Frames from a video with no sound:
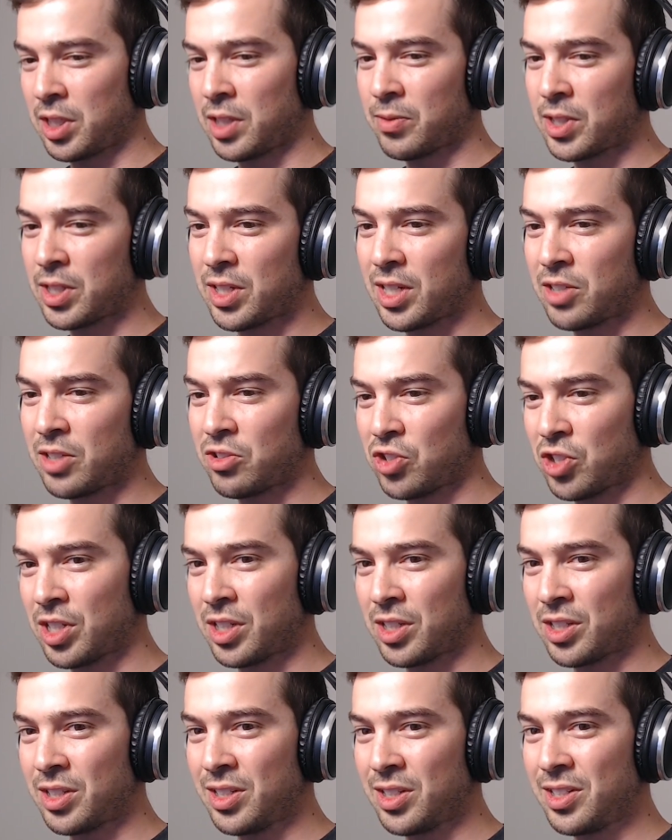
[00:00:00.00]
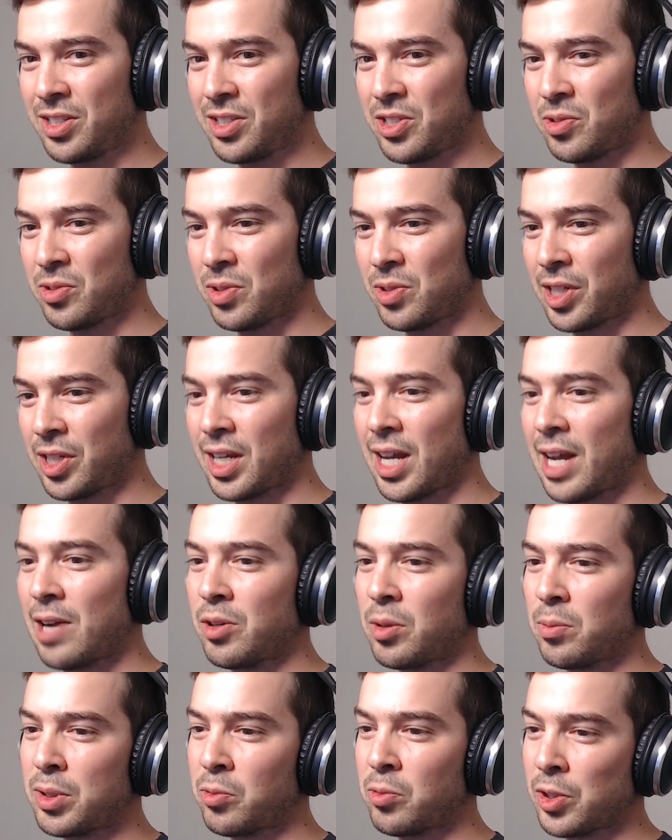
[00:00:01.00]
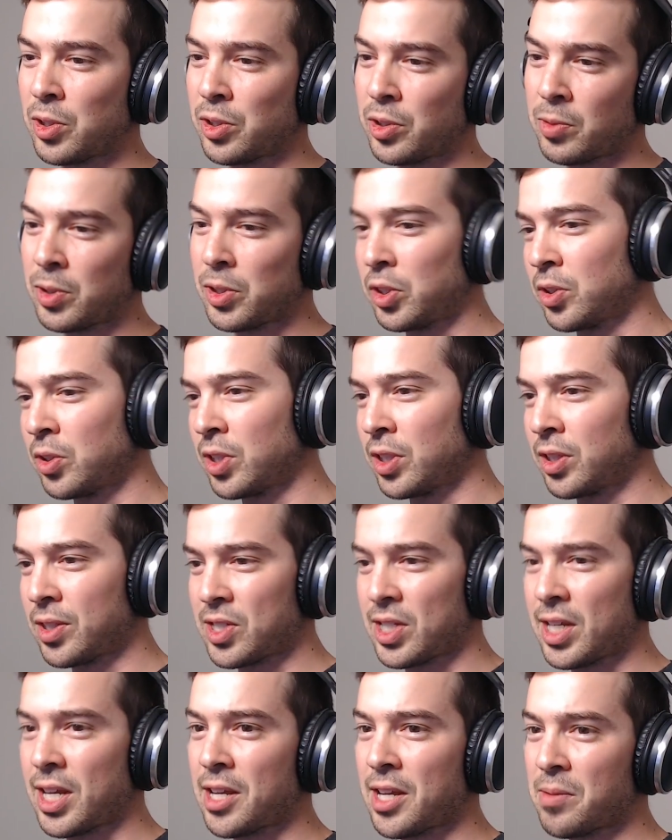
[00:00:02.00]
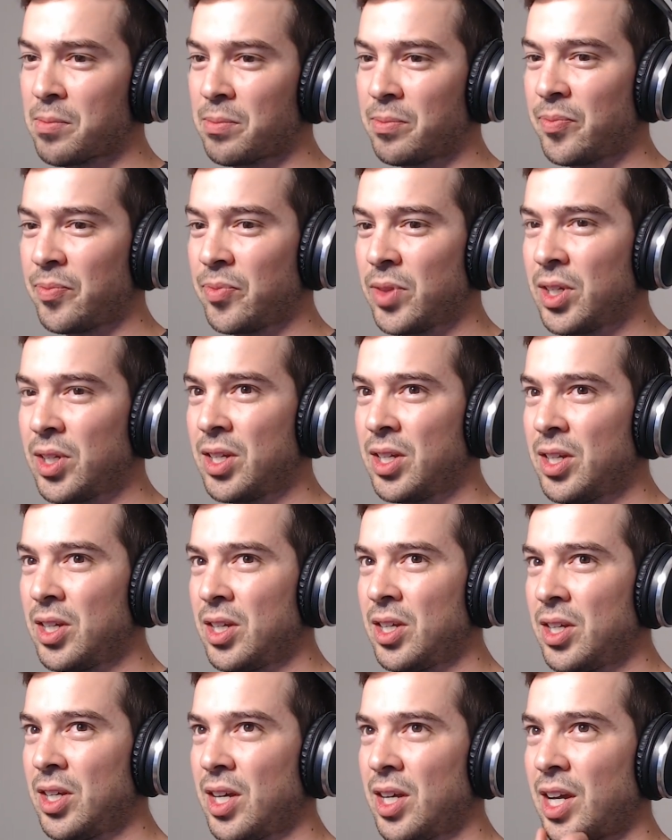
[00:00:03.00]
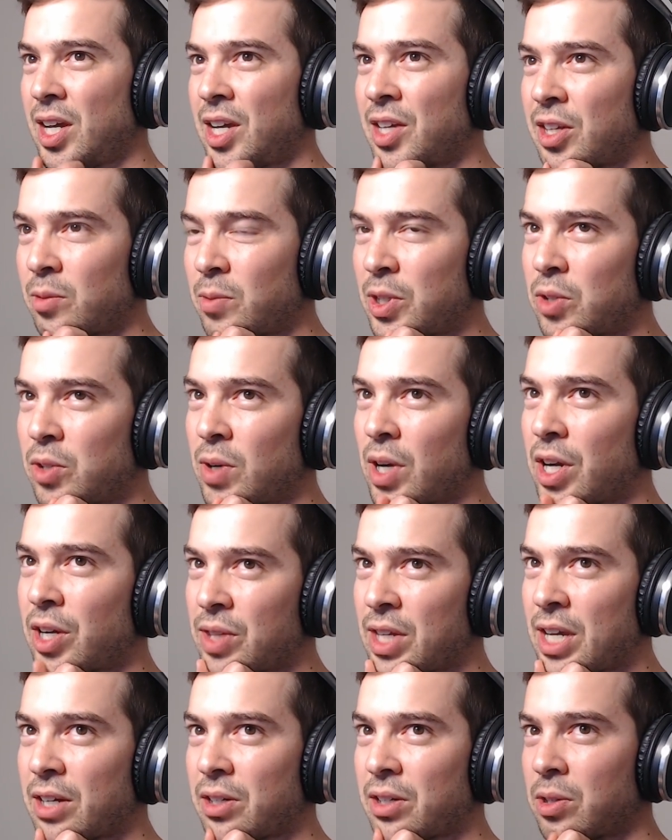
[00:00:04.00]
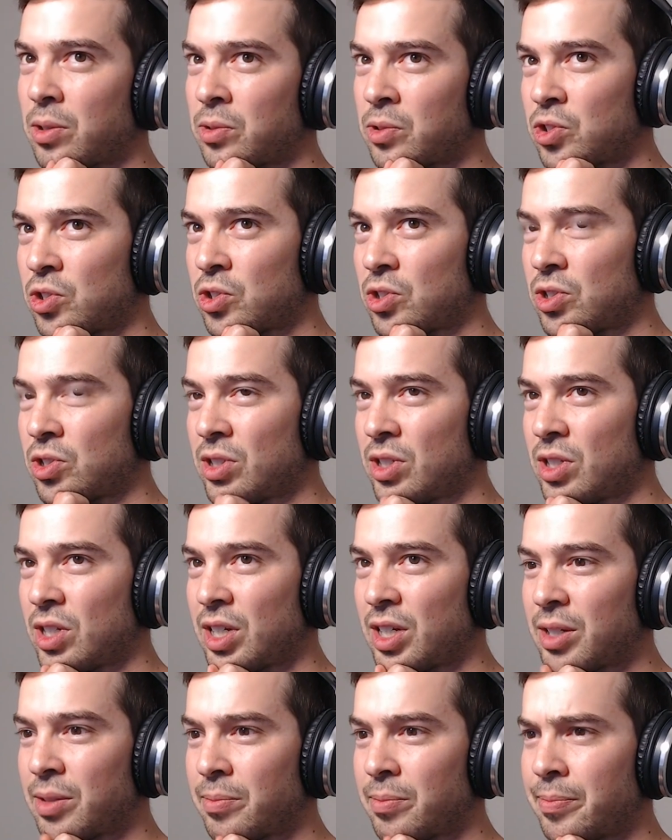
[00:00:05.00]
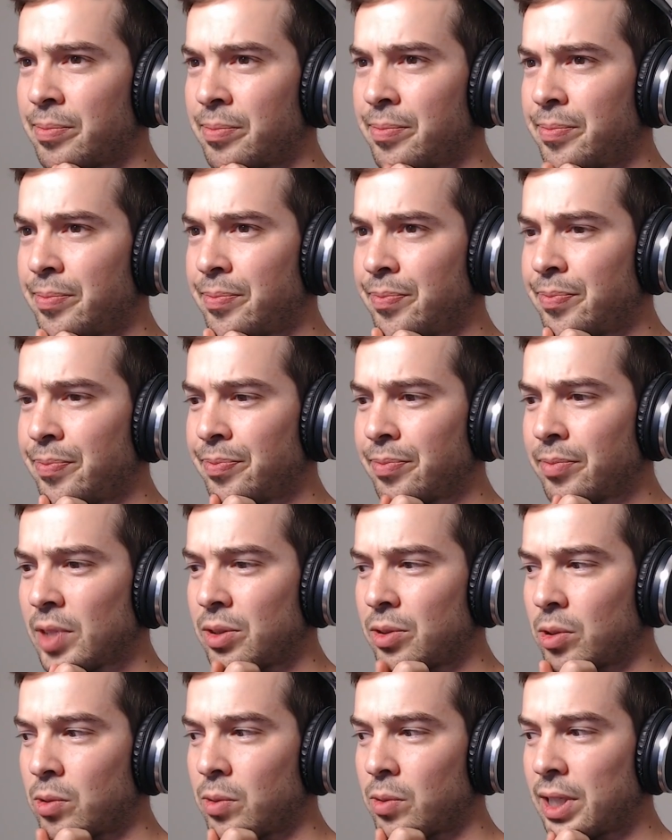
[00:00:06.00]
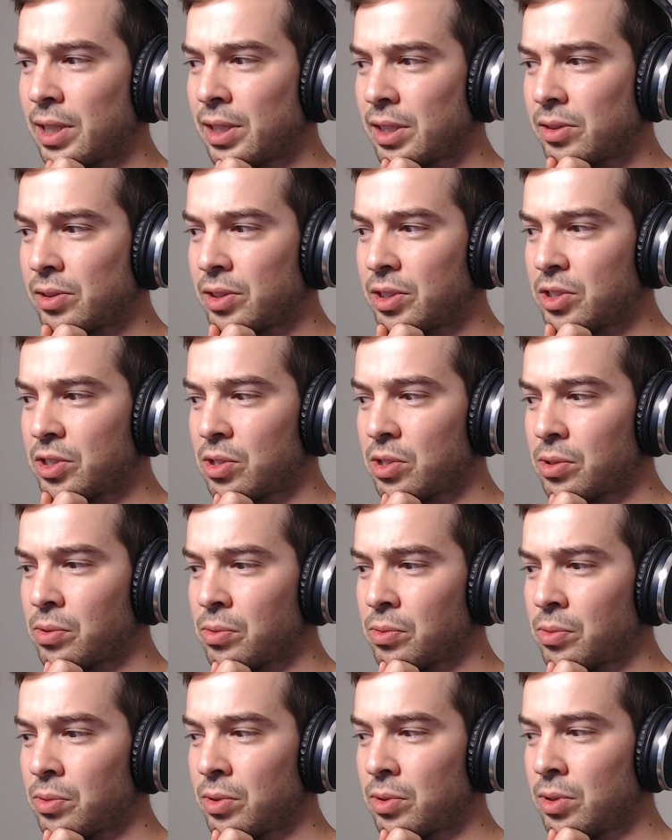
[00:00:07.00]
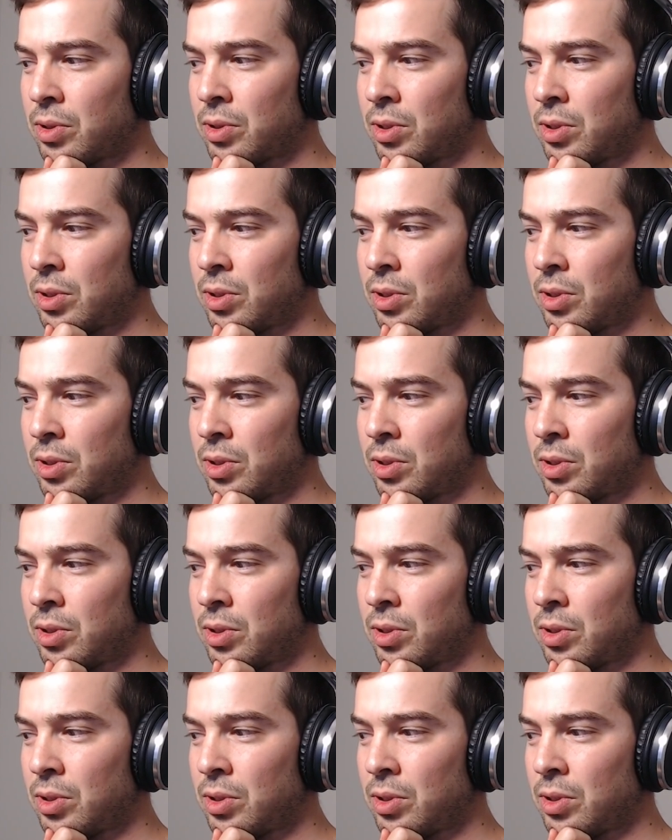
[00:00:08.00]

given attention to like how to be really really good at this game, and then when you hire that coach, um, they're quite likely to